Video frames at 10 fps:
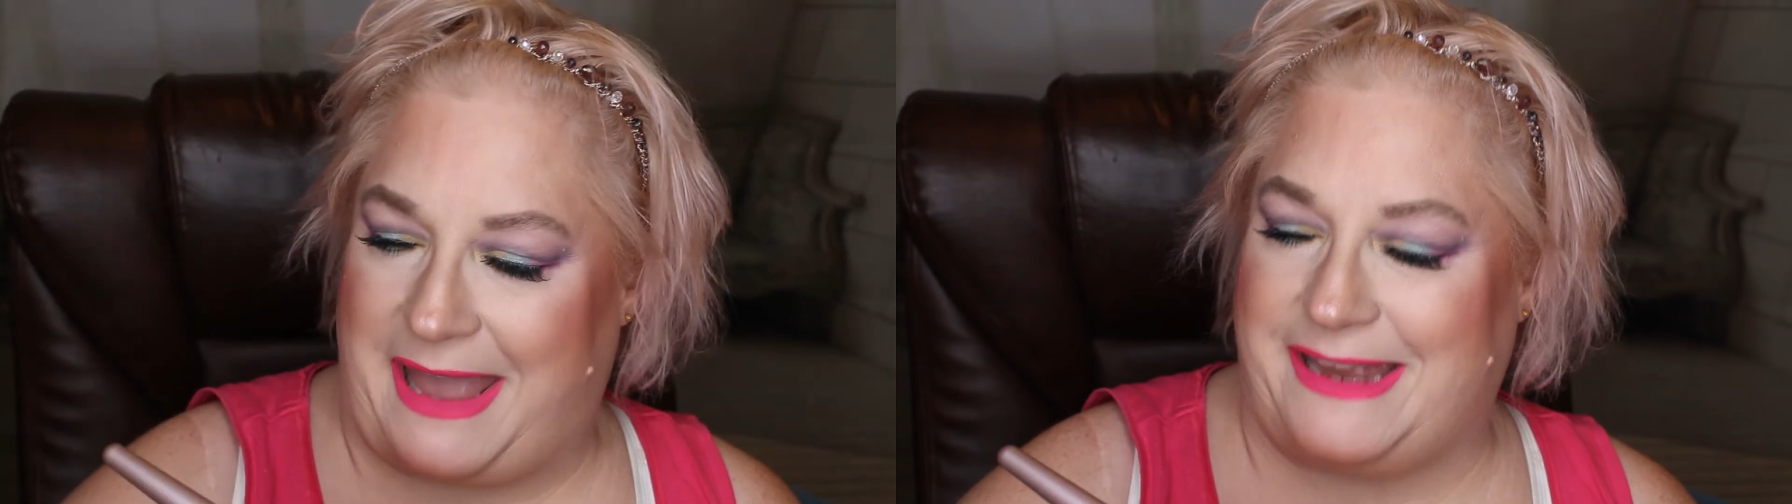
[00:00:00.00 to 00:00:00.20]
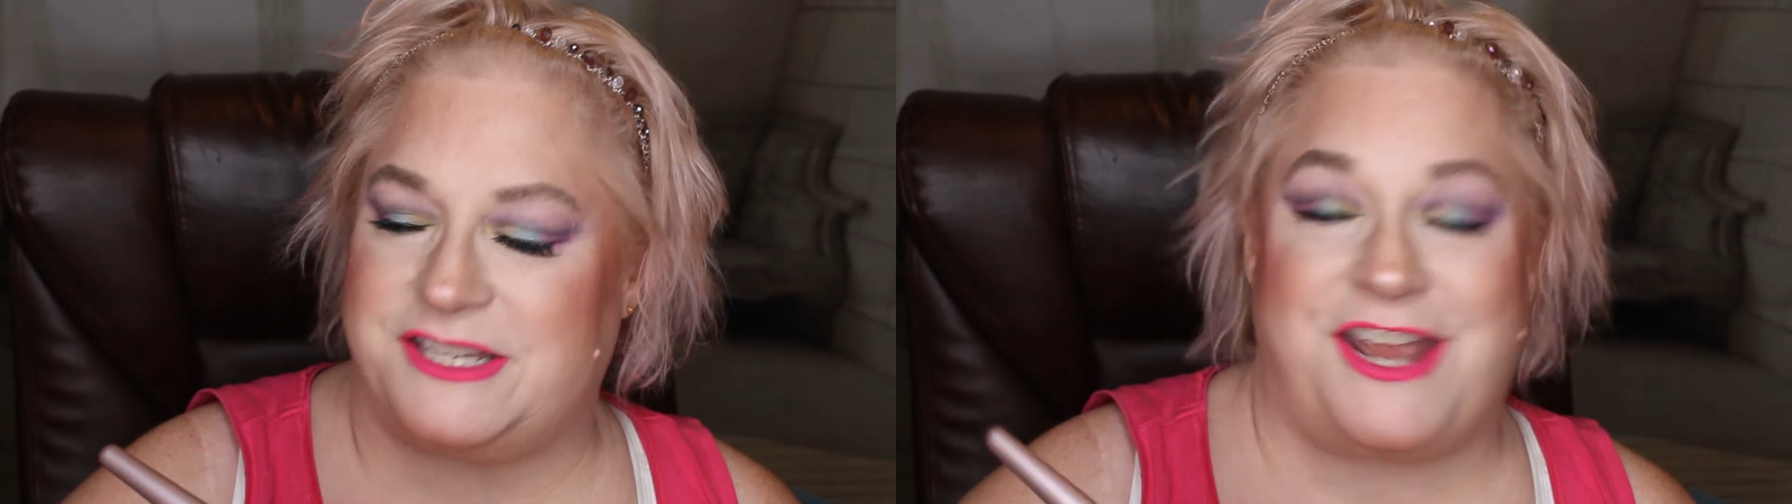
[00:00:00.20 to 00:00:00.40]

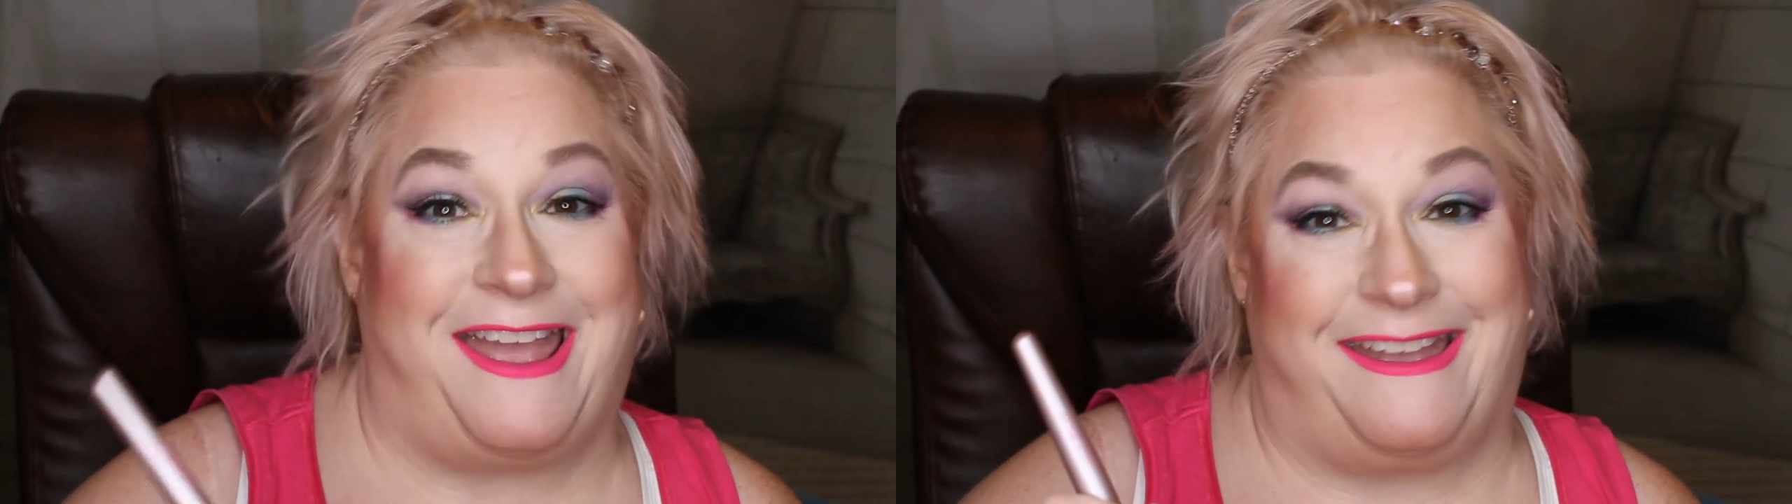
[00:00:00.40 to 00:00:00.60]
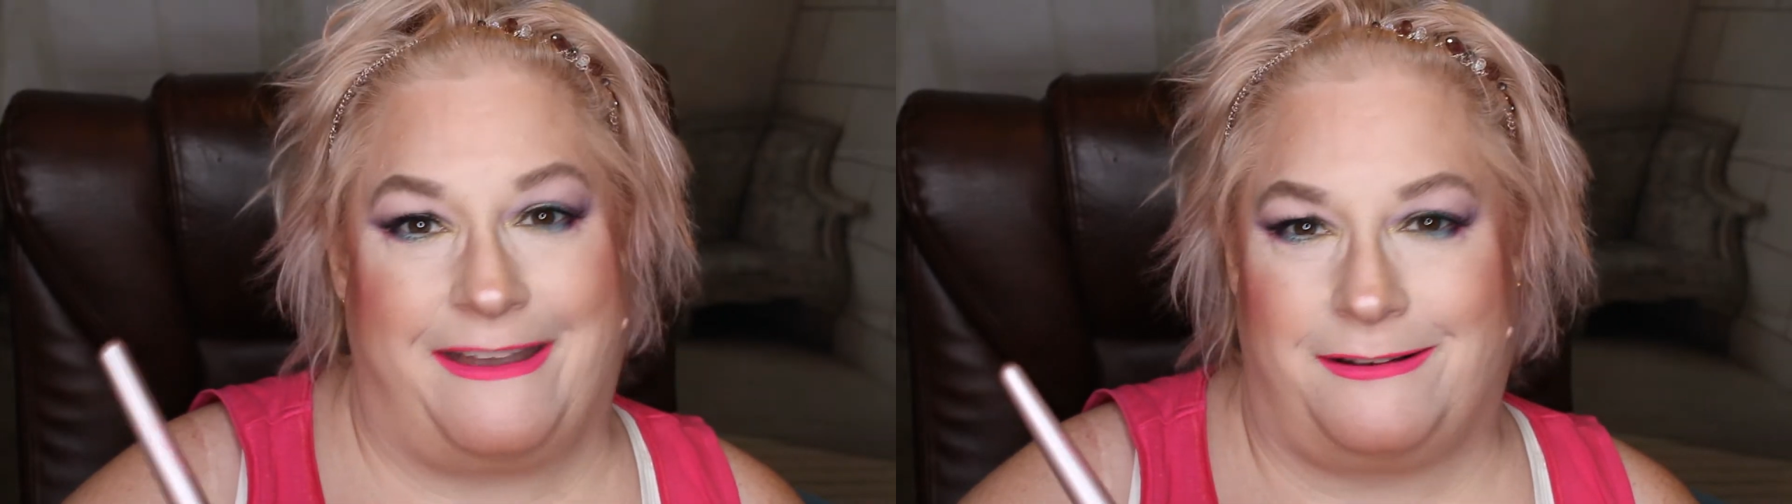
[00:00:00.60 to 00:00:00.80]

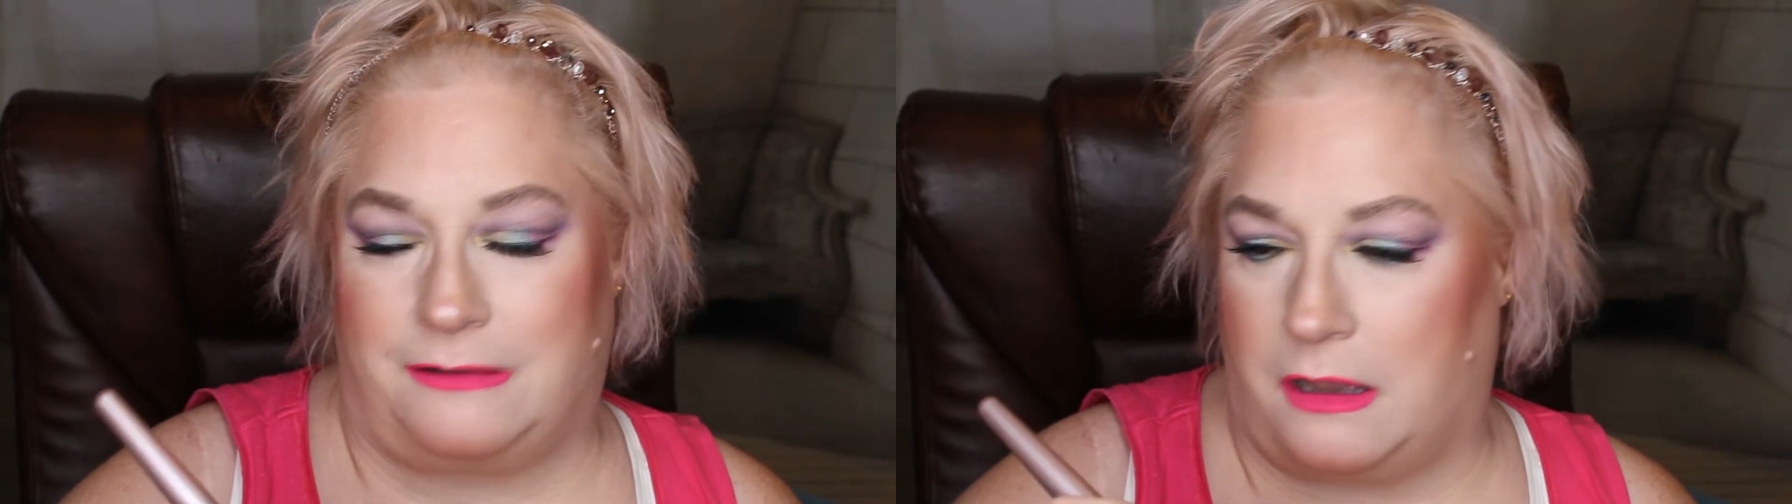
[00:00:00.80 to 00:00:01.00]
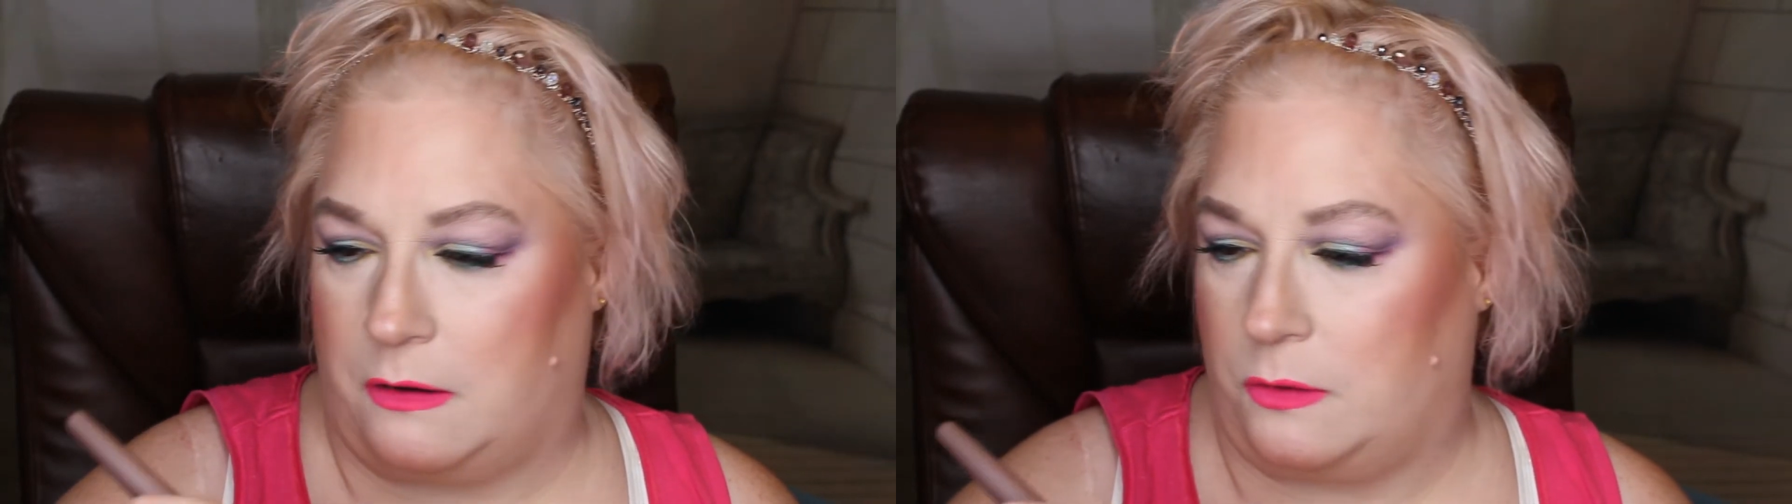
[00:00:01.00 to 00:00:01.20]

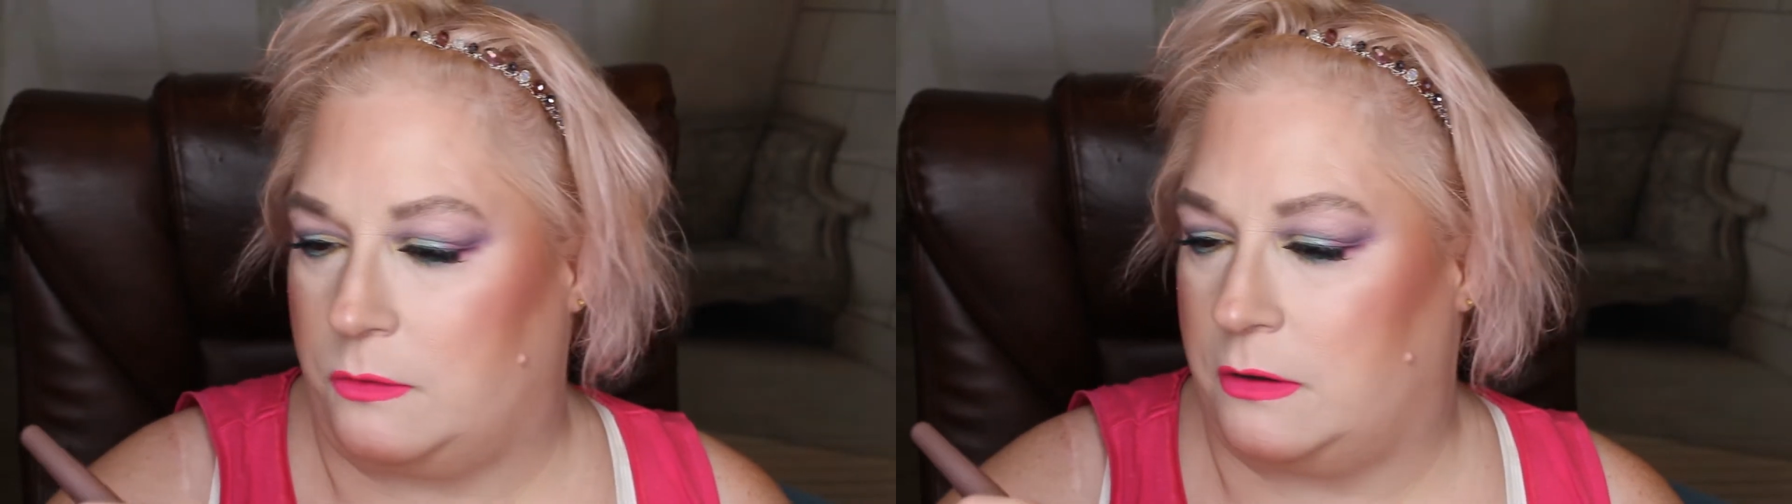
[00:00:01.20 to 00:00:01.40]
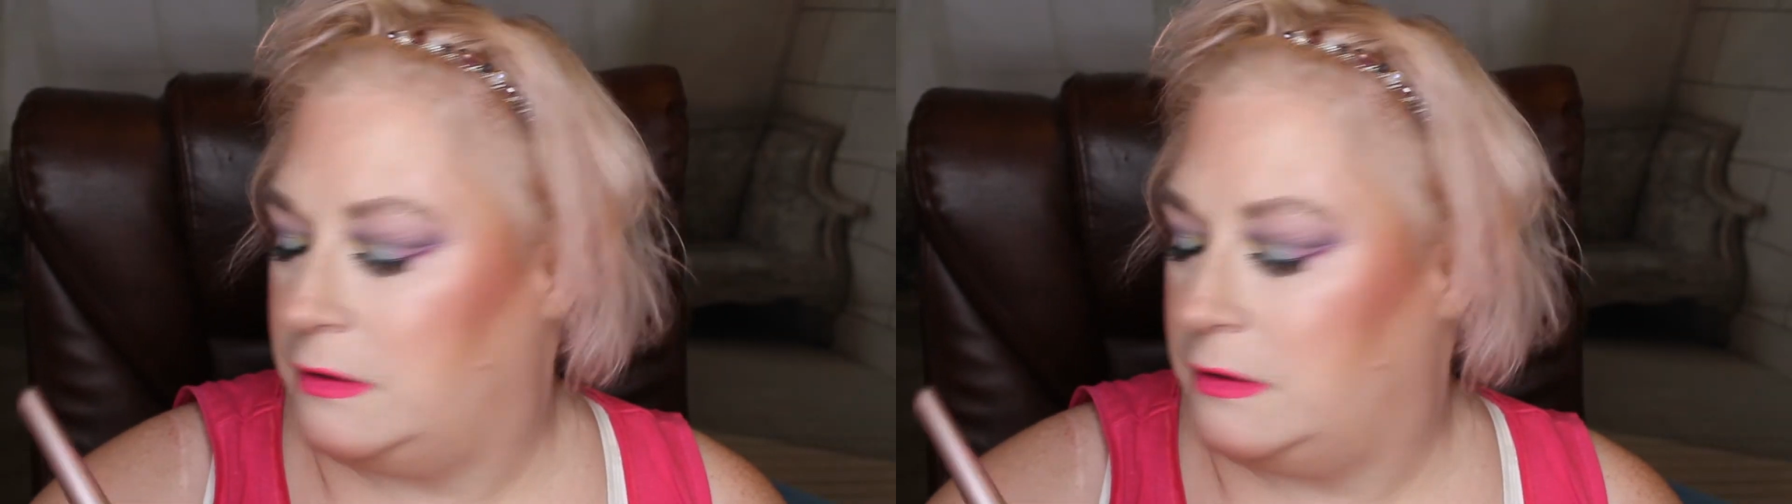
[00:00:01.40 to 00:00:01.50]
HALO